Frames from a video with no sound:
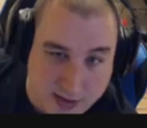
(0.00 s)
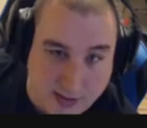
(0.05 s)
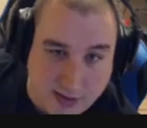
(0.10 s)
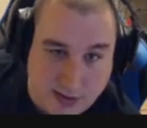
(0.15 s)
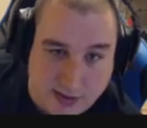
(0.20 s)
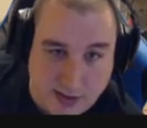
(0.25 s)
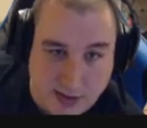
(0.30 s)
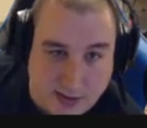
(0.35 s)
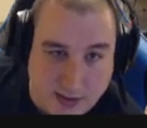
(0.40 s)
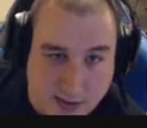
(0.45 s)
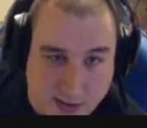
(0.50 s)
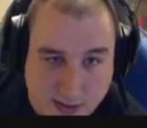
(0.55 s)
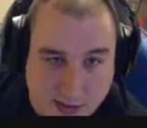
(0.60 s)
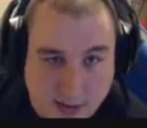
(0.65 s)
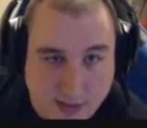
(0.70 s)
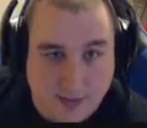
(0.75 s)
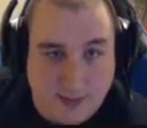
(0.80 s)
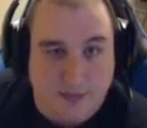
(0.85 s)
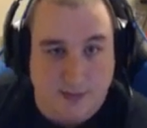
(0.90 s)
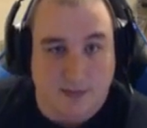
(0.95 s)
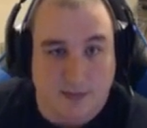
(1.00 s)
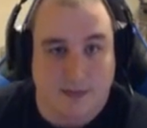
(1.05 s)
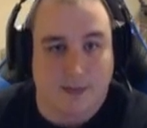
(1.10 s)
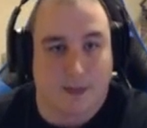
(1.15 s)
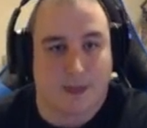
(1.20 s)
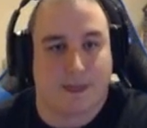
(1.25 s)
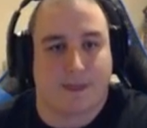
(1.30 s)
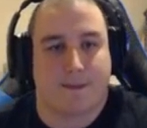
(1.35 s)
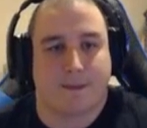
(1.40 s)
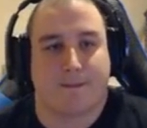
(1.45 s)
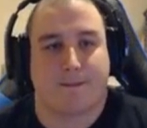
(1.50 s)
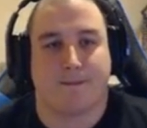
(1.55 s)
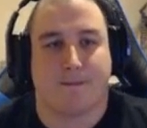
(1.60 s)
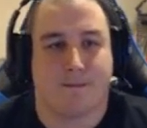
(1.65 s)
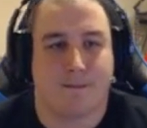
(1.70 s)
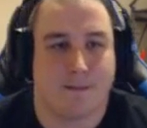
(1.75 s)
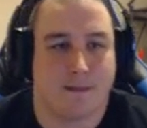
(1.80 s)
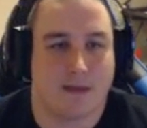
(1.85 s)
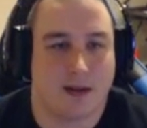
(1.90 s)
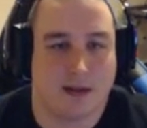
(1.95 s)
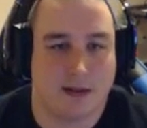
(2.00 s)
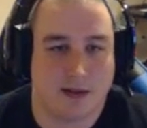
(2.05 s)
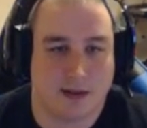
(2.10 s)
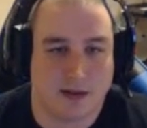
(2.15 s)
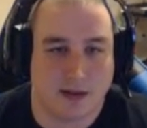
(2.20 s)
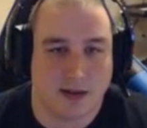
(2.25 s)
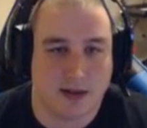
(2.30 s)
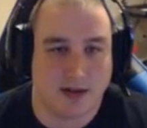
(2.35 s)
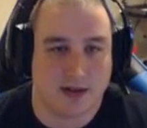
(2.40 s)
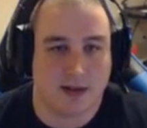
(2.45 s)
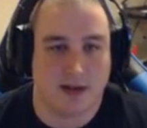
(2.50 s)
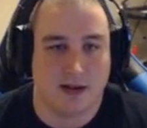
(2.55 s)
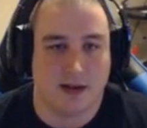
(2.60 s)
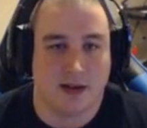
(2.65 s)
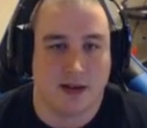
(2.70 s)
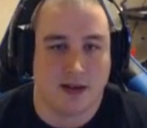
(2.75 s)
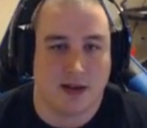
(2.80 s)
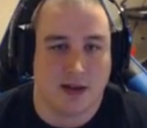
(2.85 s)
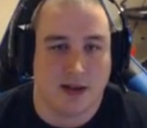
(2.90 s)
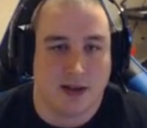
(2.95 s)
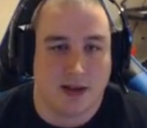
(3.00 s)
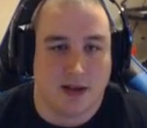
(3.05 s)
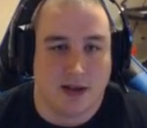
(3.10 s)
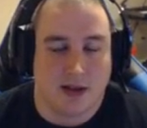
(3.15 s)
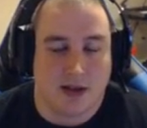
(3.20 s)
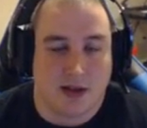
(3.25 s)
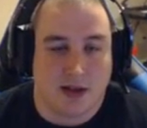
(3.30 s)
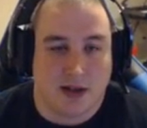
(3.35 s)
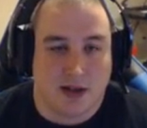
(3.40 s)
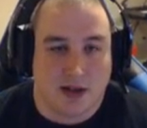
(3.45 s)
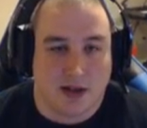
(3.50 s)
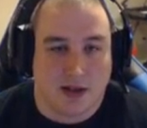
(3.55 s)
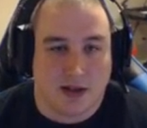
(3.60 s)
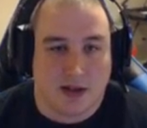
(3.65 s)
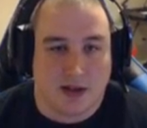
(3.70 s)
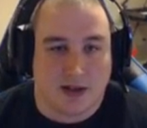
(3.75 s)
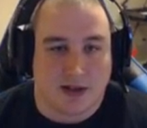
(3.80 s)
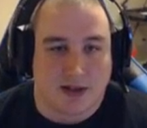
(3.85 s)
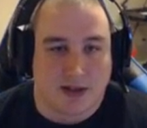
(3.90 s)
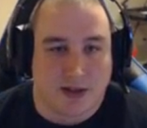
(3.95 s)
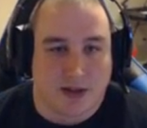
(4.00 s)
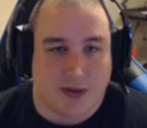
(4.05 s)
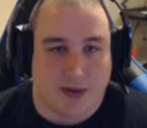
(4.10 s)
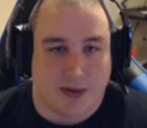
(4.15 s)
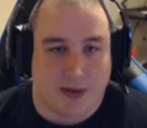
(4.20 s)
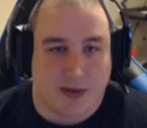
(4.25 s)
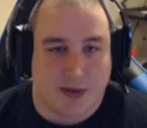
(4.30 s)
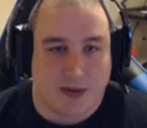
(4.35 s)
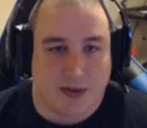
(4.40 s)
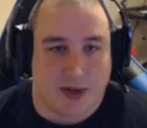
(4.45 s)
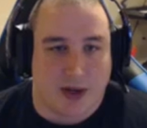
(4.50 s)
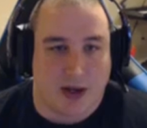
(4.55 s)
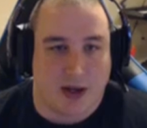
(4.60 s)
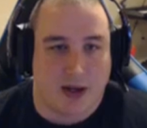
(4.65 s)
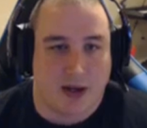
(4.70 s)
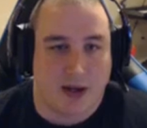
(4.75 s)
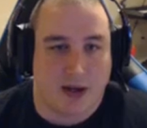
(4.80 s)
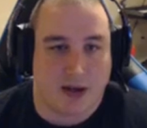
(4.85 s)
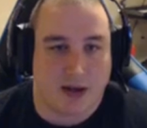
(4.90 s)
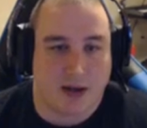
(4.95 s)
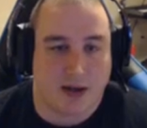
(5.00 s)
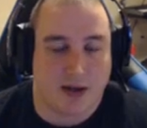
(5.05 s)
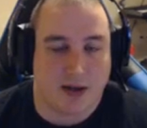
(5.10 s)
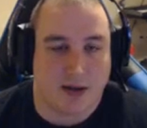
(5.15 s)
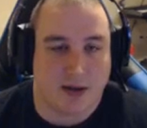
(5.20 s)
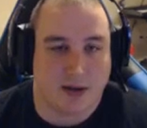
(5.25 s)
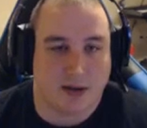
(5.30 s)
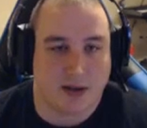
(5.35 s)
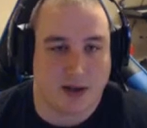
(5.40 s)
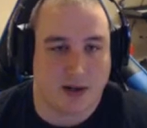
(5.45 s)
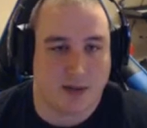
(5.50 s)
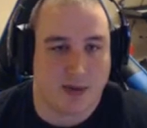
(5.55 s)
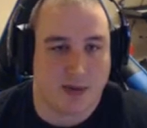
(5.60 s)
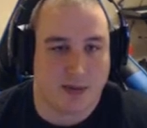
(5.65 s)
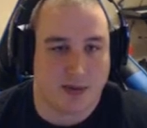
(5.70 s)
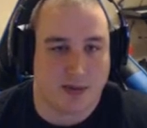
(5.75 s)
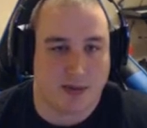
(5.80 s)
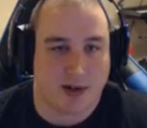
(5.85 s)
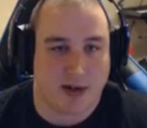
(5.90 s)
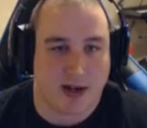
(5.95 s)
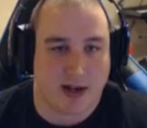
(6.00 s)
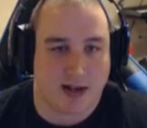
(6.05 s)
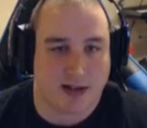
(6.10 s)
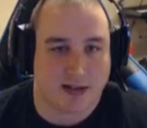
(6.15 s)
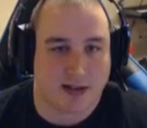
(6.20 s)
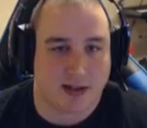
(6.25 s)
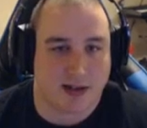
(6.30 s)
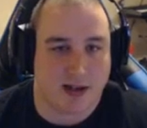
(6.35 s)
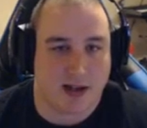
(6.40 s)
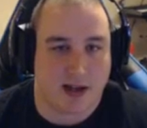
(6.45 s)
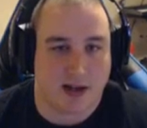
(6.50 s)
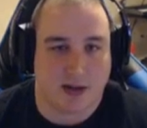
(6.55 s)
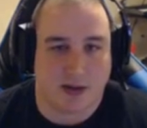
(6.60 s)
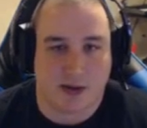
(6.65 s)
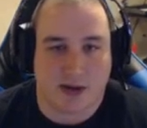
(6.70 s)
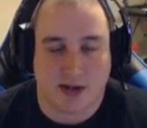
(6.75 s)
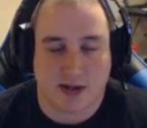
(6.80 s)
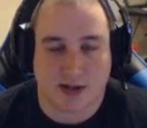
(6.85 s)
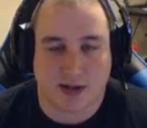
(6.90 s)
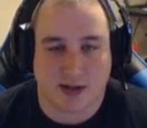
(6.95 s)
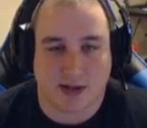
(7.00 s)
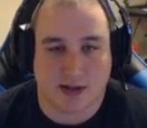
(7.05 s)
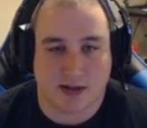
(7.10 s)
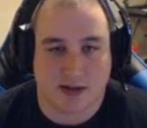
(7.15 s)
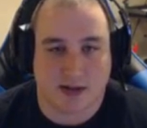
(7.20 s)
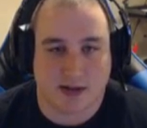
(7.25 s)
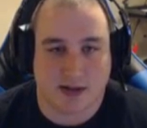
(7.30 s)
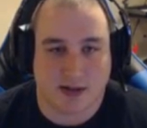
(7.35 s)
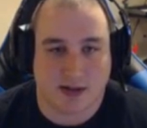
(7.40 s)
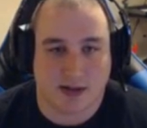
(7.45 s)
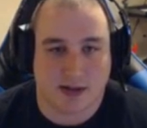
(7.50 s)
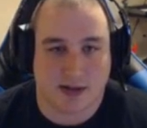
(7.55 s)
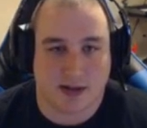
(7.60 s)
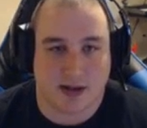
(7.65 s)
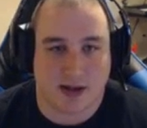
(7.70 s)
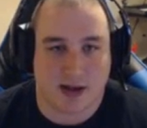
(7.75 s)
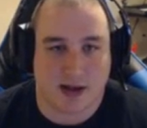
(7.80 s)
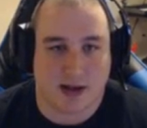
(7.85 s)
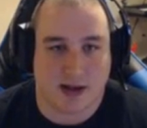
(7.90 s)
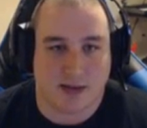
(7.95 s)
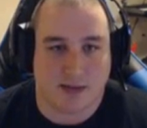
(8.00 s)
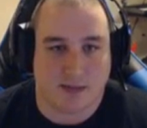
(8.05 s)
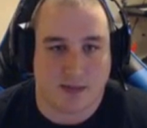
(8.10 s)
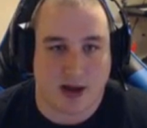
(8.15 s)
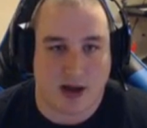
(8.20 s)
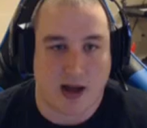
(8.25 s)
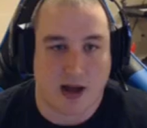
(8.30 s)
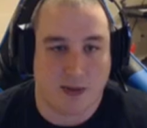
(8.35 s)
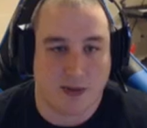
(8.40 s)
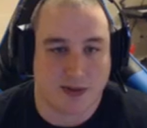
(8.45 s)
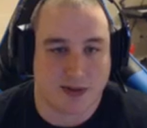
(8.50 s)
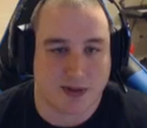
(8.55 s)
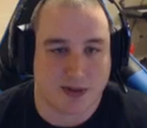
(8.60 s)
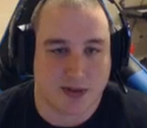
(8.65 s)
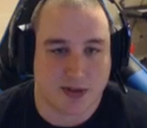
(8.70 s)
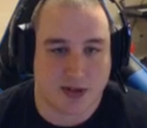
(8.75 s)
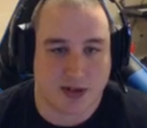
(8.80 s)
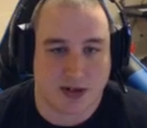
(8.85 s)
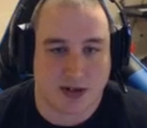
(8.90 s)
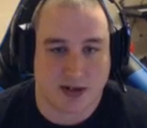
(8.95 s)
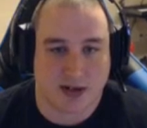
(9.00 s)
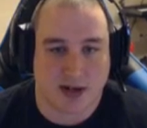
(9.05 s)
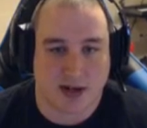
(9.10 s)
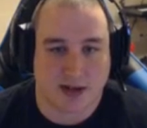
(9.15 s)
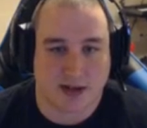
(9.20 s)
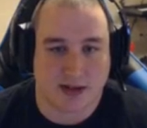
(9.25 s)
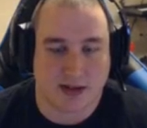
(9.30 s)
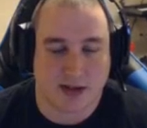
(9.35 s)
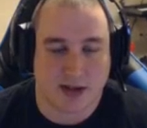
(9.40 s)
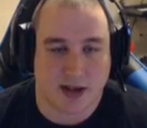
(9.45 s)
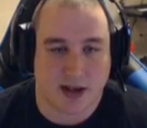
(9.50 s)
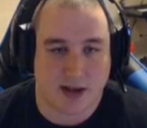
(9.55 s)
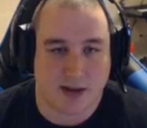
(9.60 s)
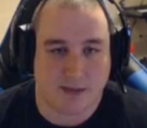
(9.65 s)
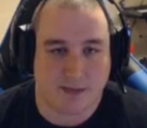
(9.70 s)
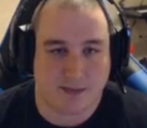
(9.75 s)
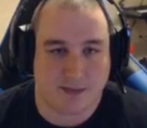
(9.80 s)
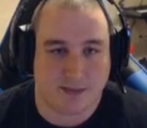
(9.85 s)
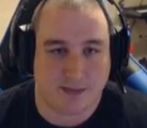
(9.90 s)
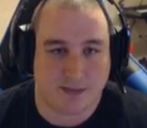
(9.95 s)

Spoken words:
sets. Alright, so a lot of people have been asking, had questions. I wasn't sure at the time.